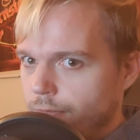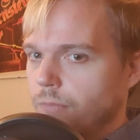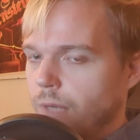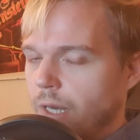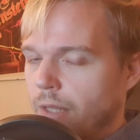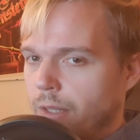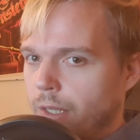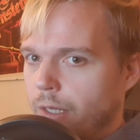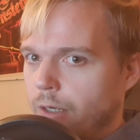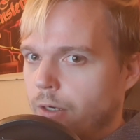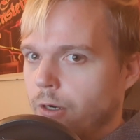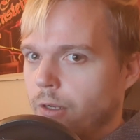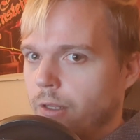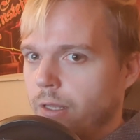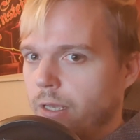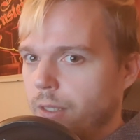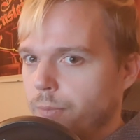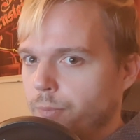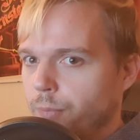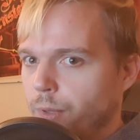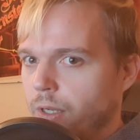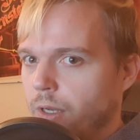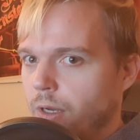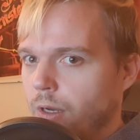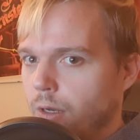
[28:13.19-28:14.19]
And they got hit
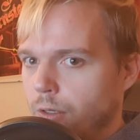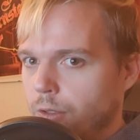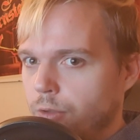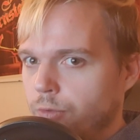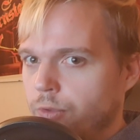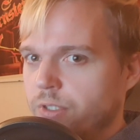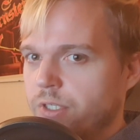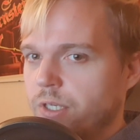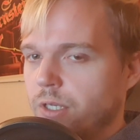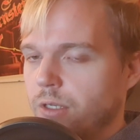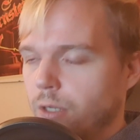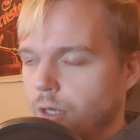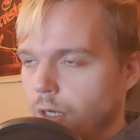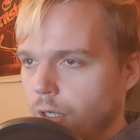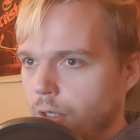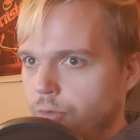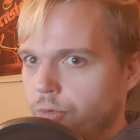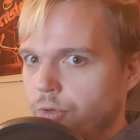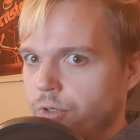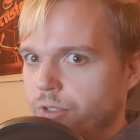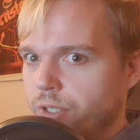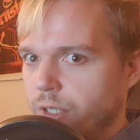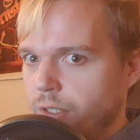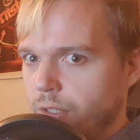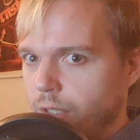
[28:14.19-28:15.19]
by hundreds and
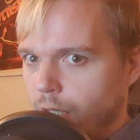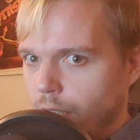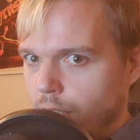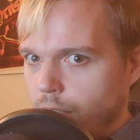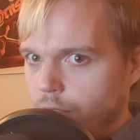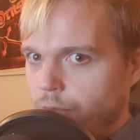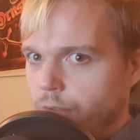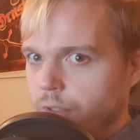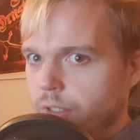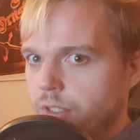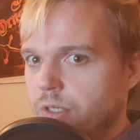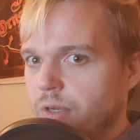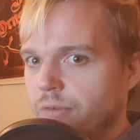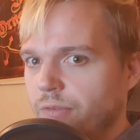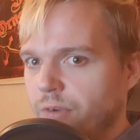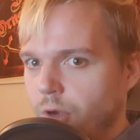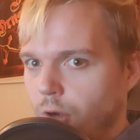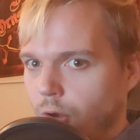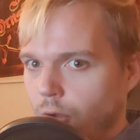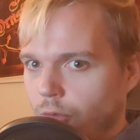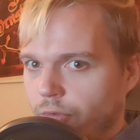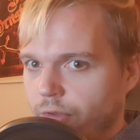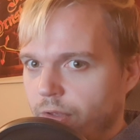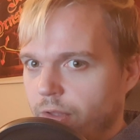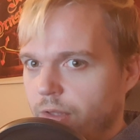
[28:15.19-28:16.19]
hundreds and hundreds of
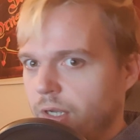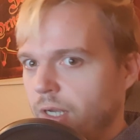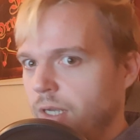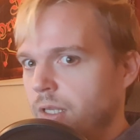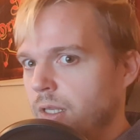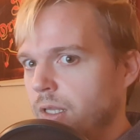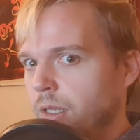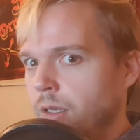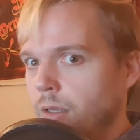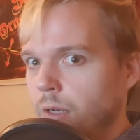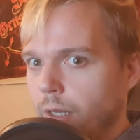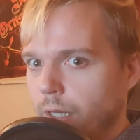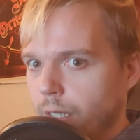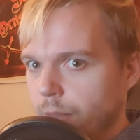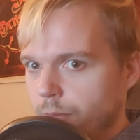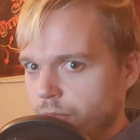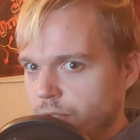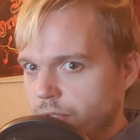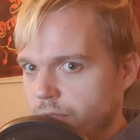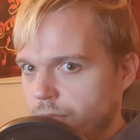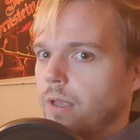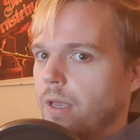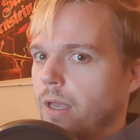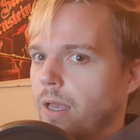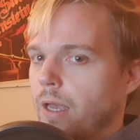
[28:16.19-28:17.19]
content ID
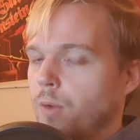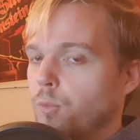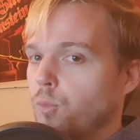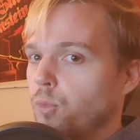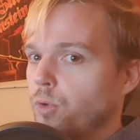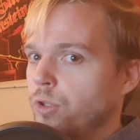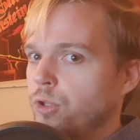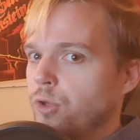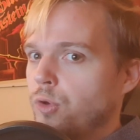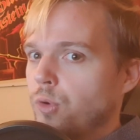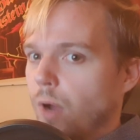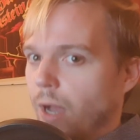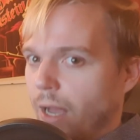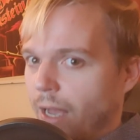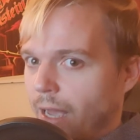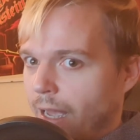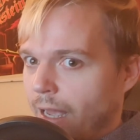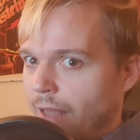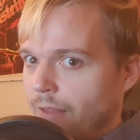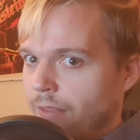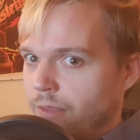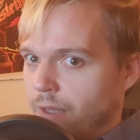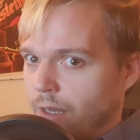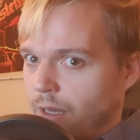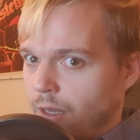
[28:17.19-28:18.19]
claims. And when you
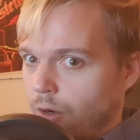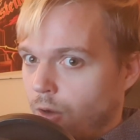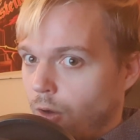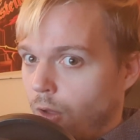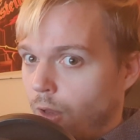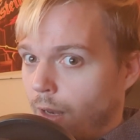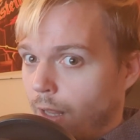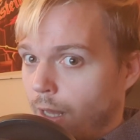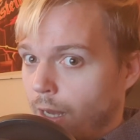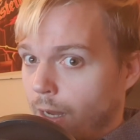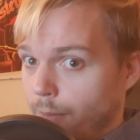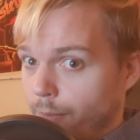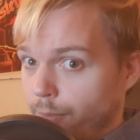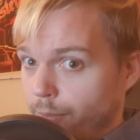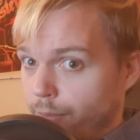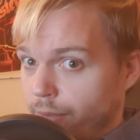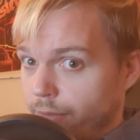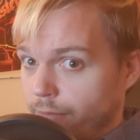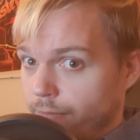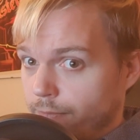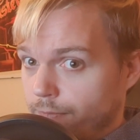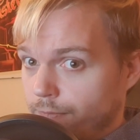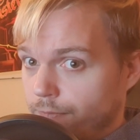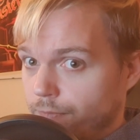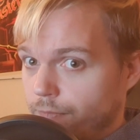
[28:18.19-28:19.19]
add that all up,
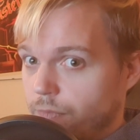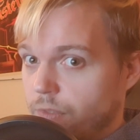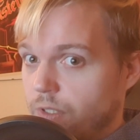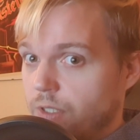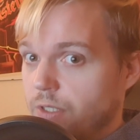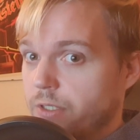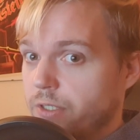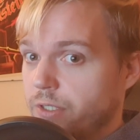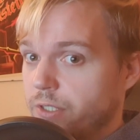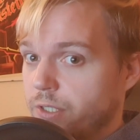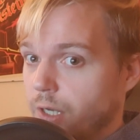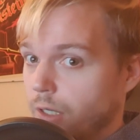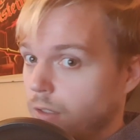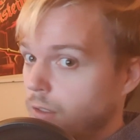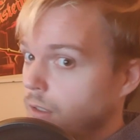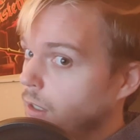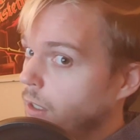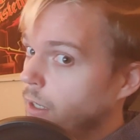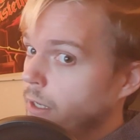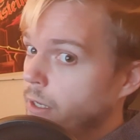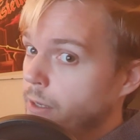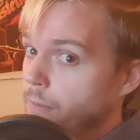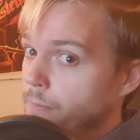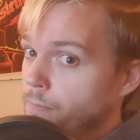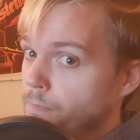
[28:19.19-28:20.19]

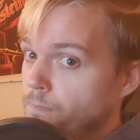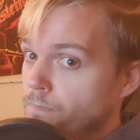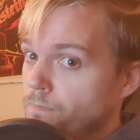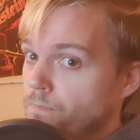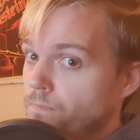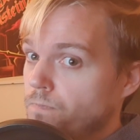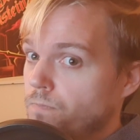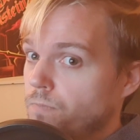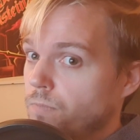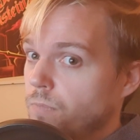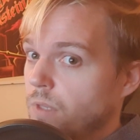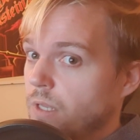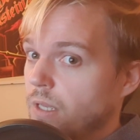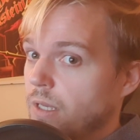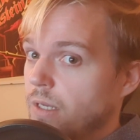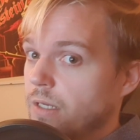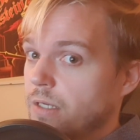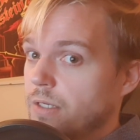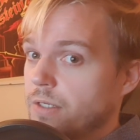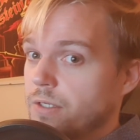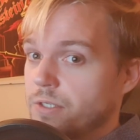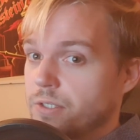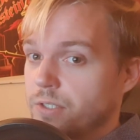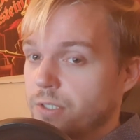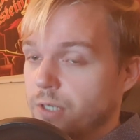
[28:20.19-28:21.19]
suddenly
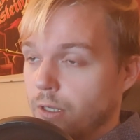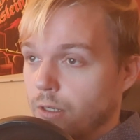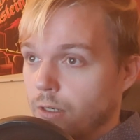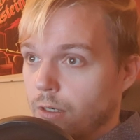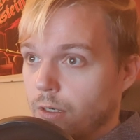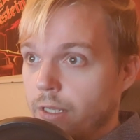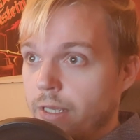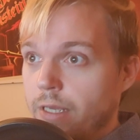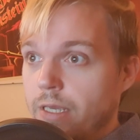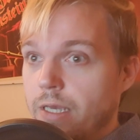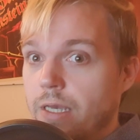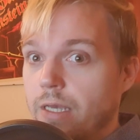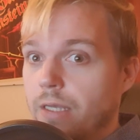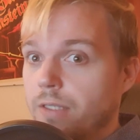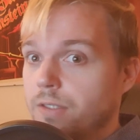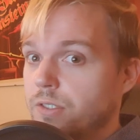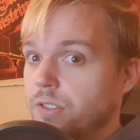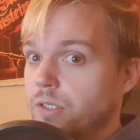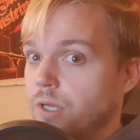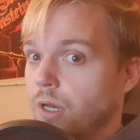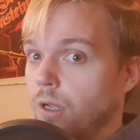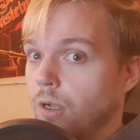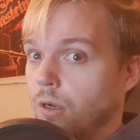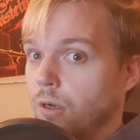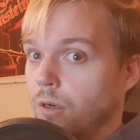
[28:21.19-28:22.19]
it's
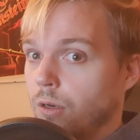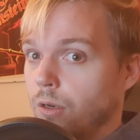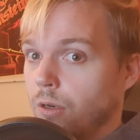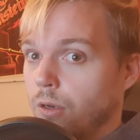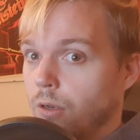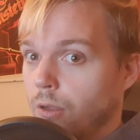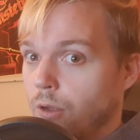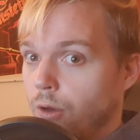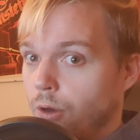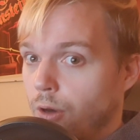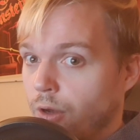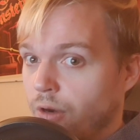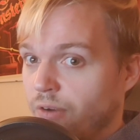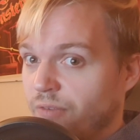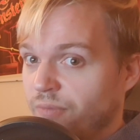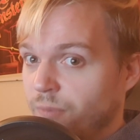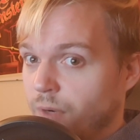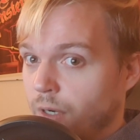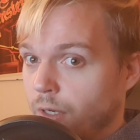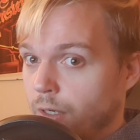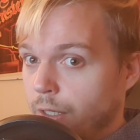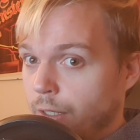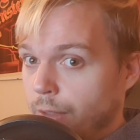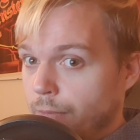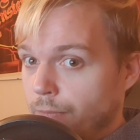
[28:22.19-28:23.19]
a lot of
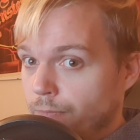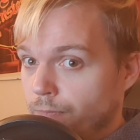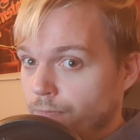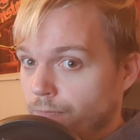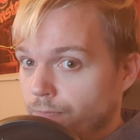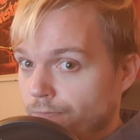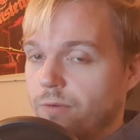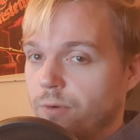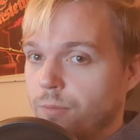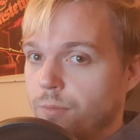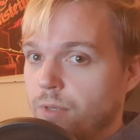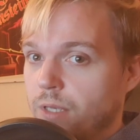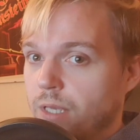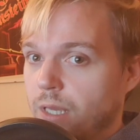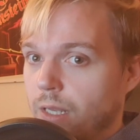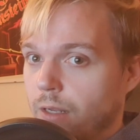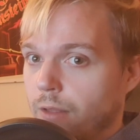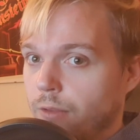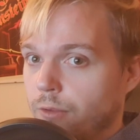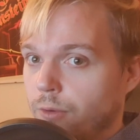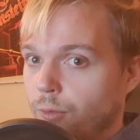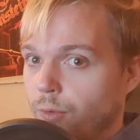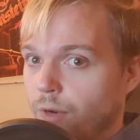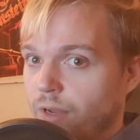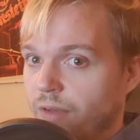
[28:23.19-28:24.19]
money from
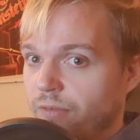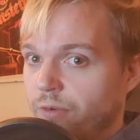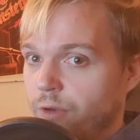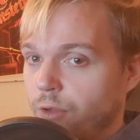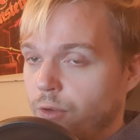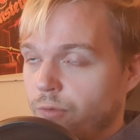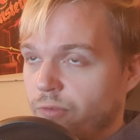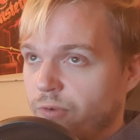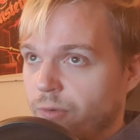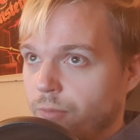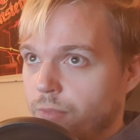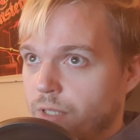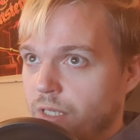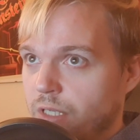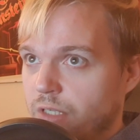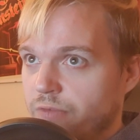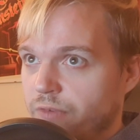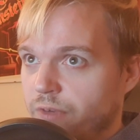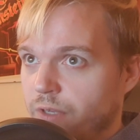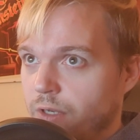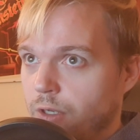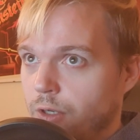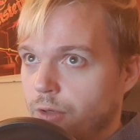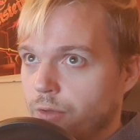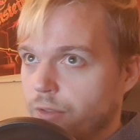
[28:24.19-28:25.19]
getting the revenue from these
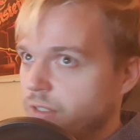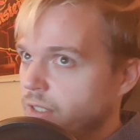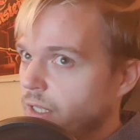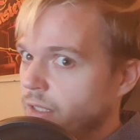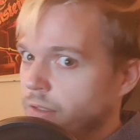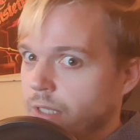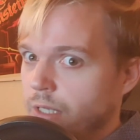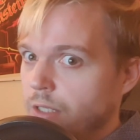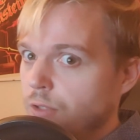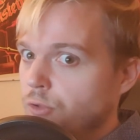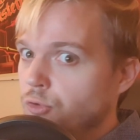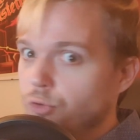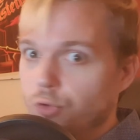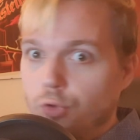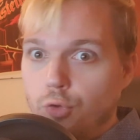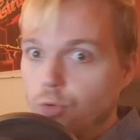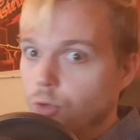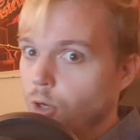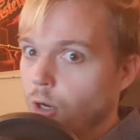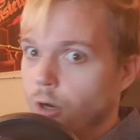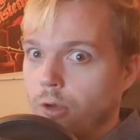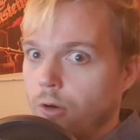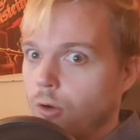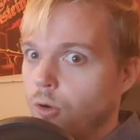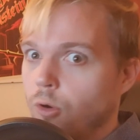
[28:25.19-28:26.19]
videos that they do
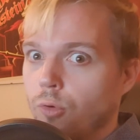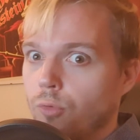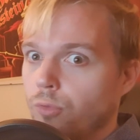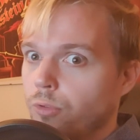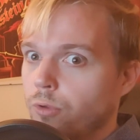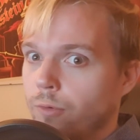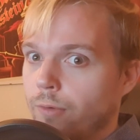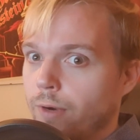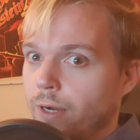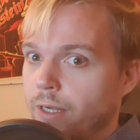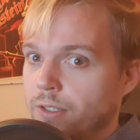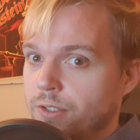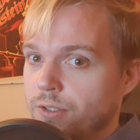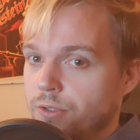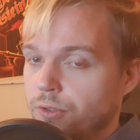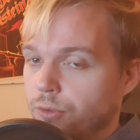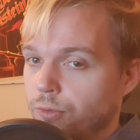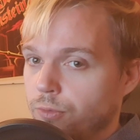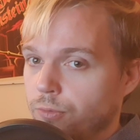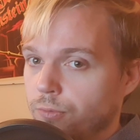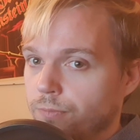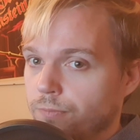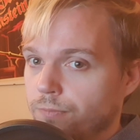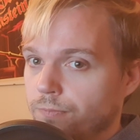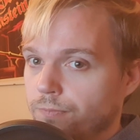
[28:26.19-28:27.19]
not own the rights
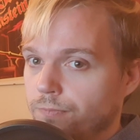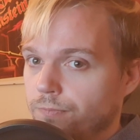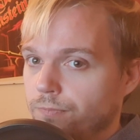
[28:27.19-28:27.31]
to.